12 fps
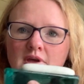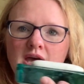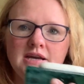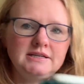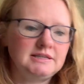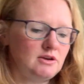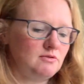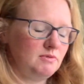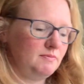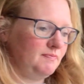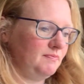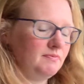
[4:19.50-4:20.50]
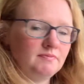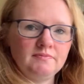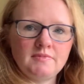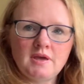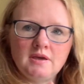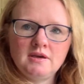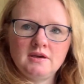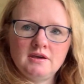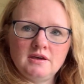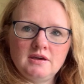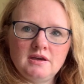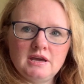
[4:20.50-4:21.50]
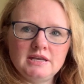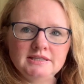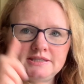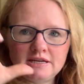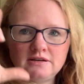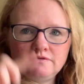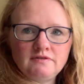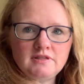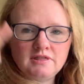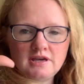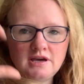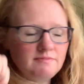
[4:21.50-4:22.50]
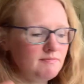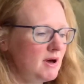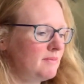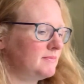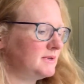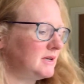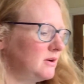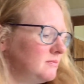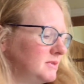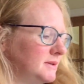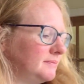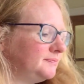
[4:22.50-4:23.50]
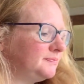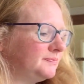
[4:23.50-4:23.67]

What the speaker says: hand soap instead of the pump soaps.